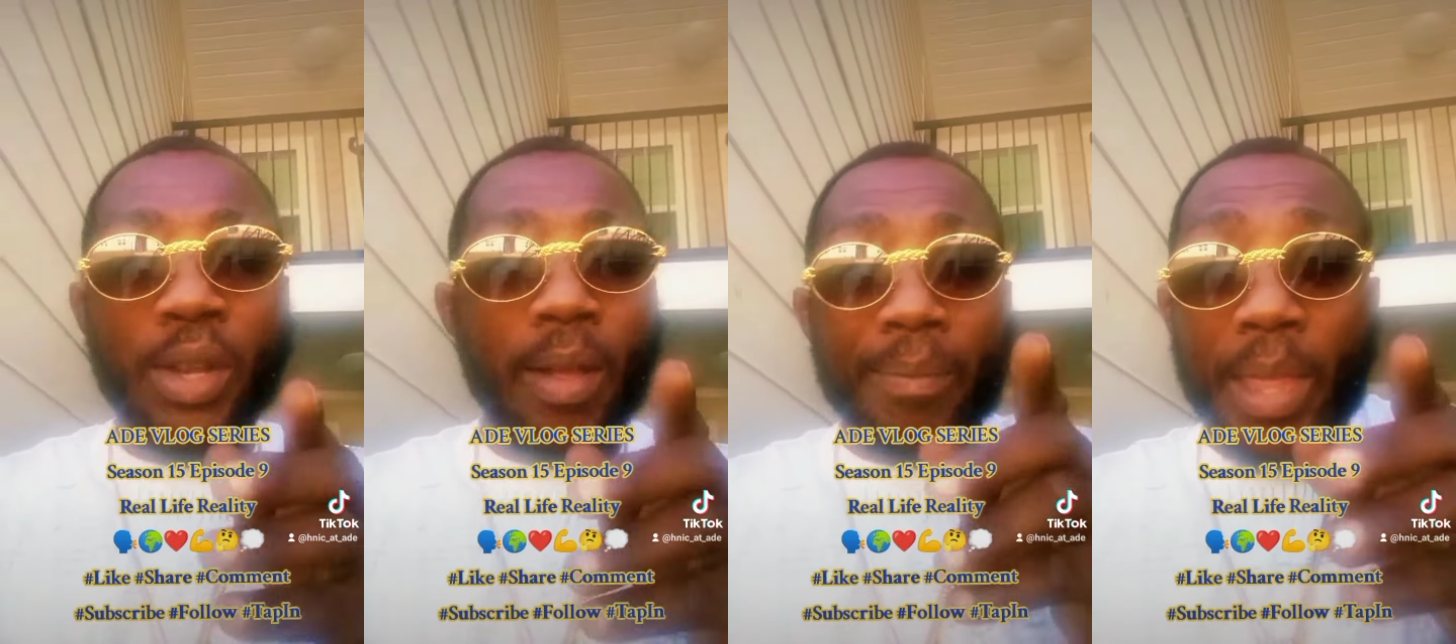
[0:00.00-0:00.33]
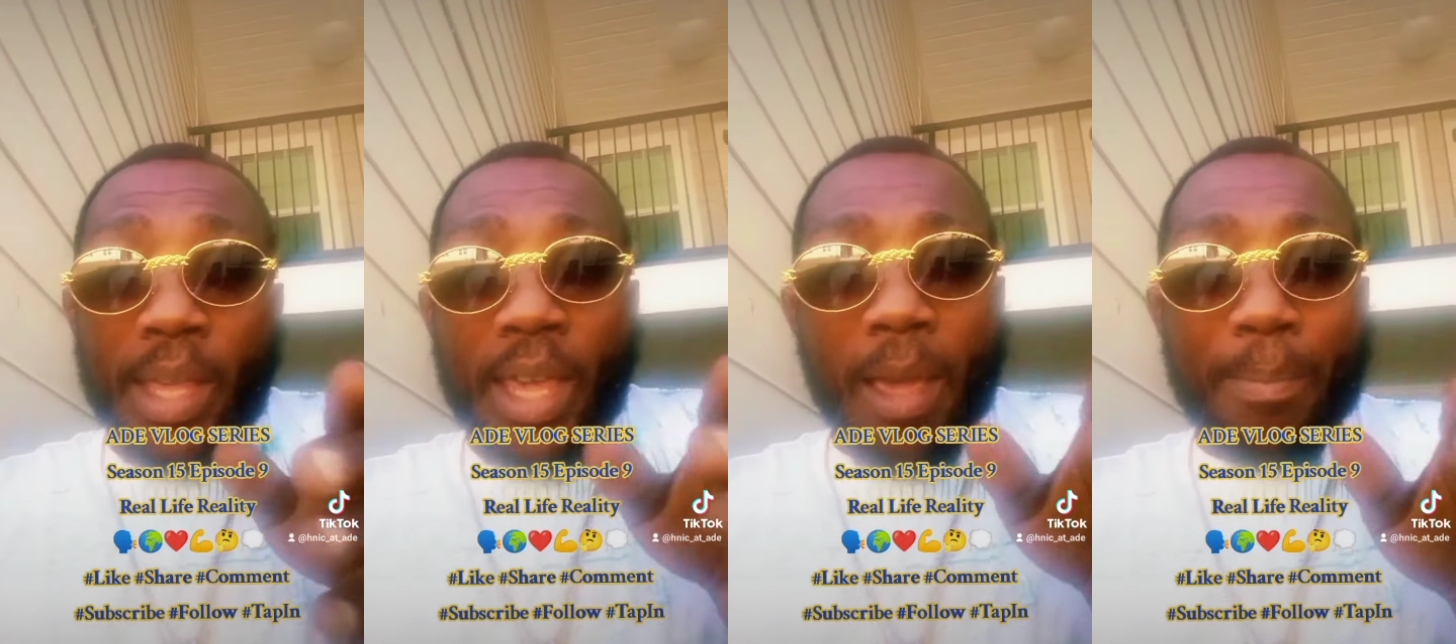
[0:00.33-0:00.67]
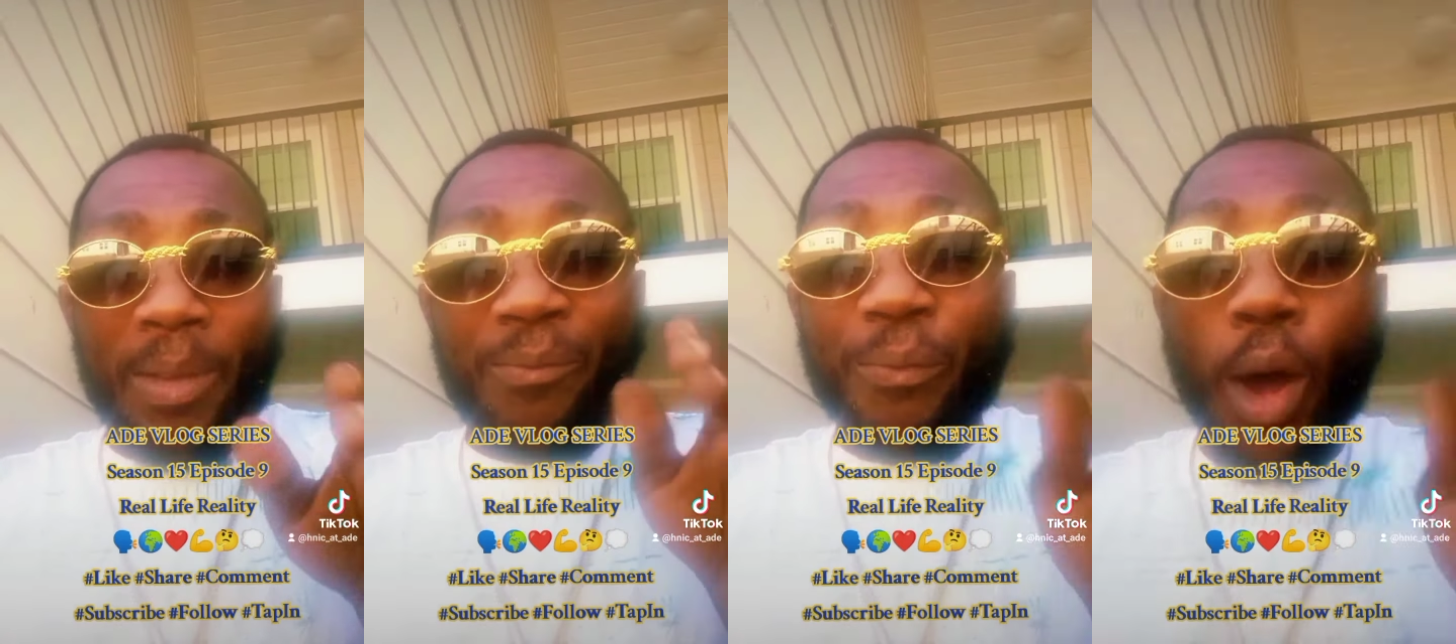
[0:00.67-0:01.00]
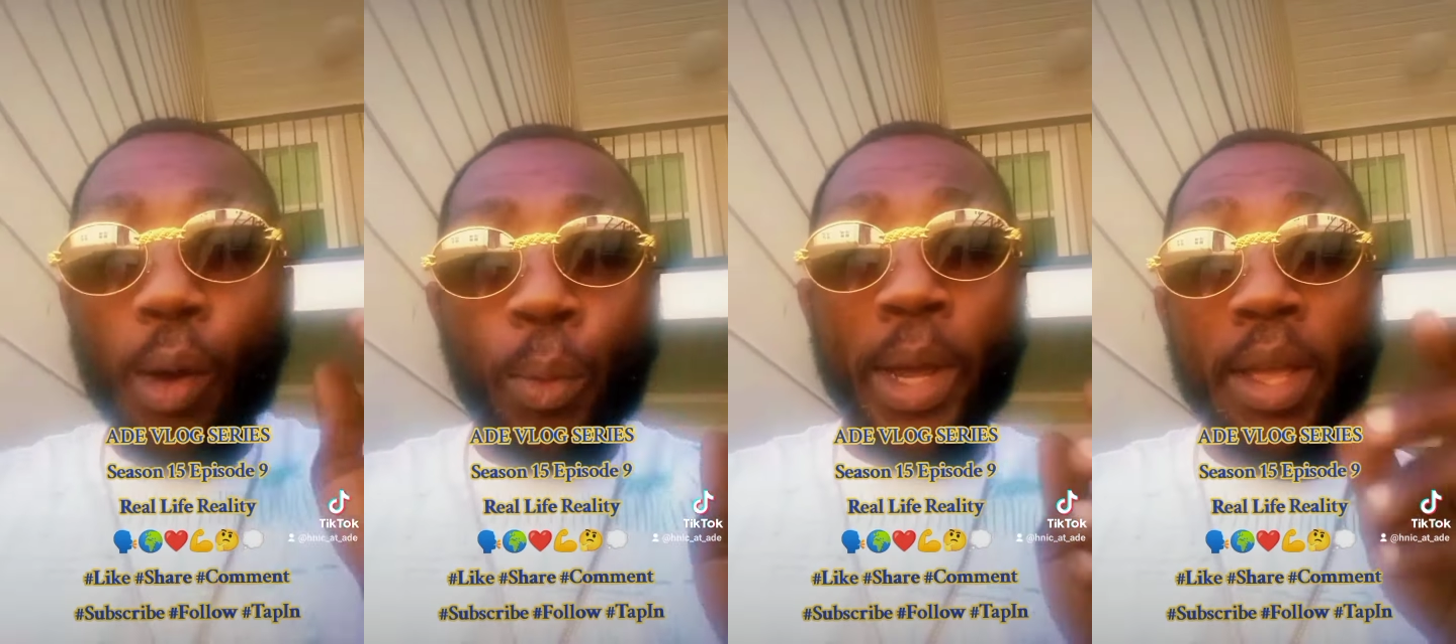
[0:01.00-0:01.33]
They can't be fucked
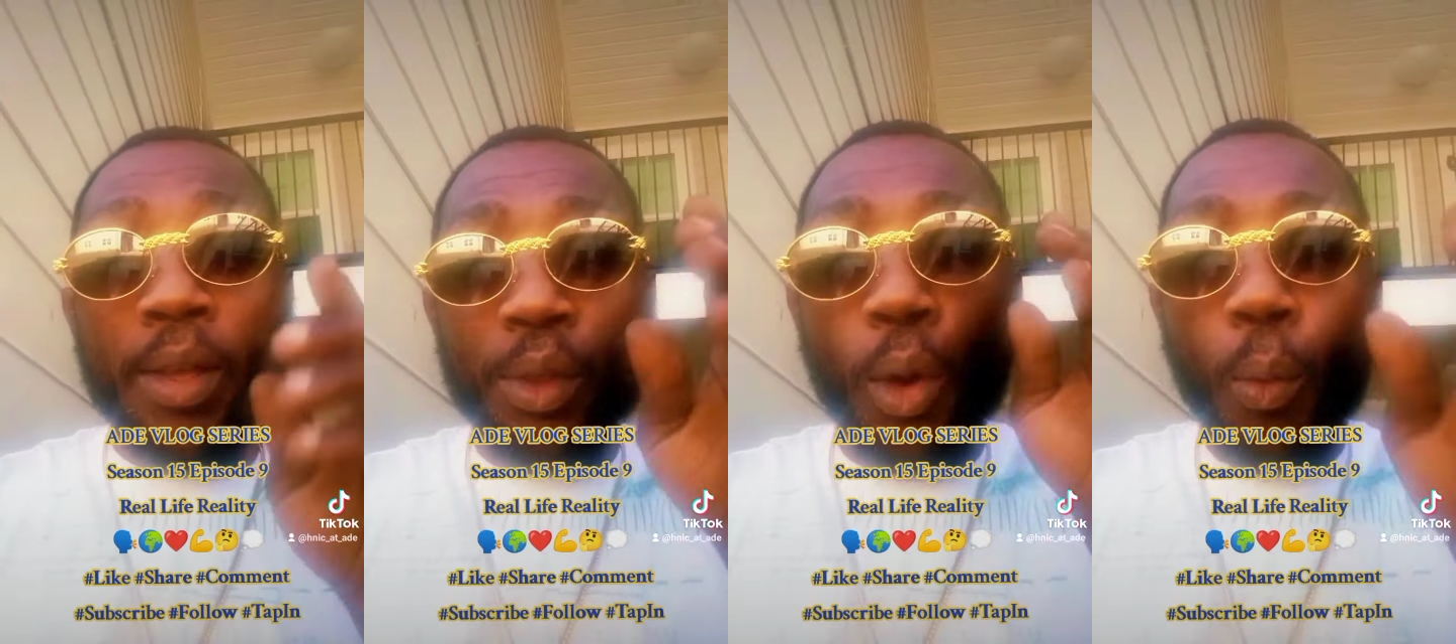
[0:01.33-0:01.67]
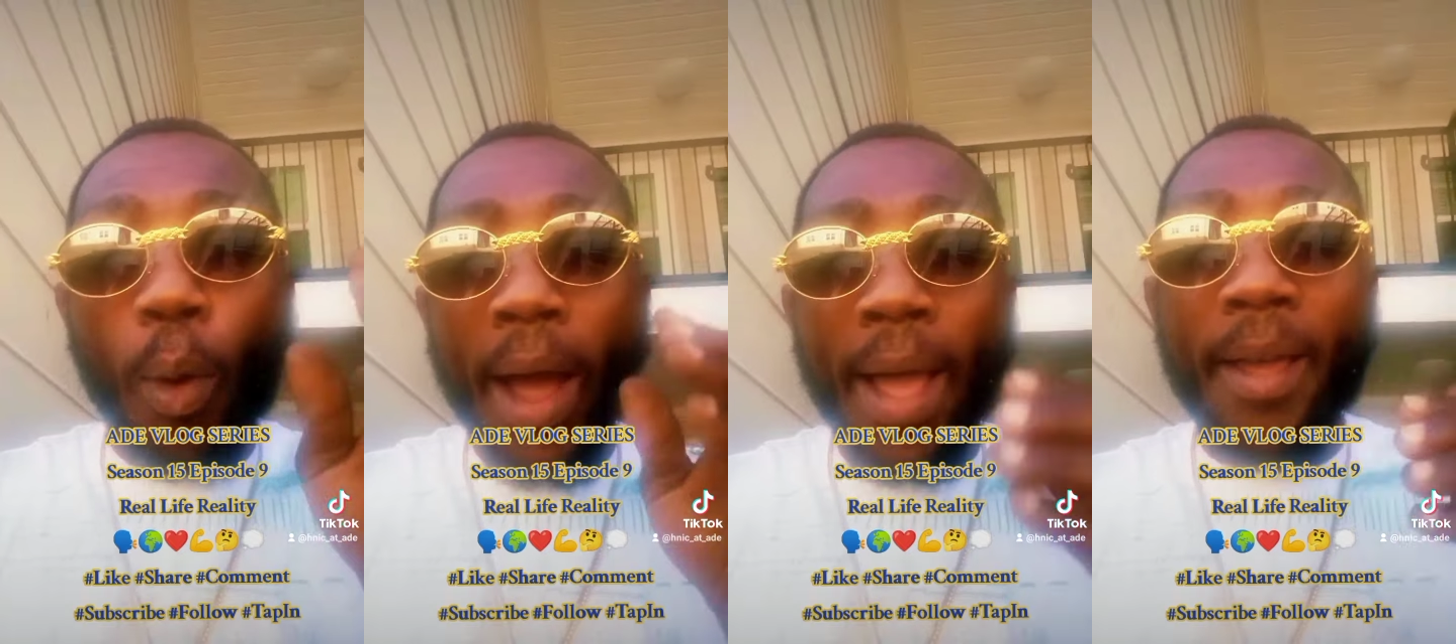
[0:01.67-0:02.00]
with. Know why?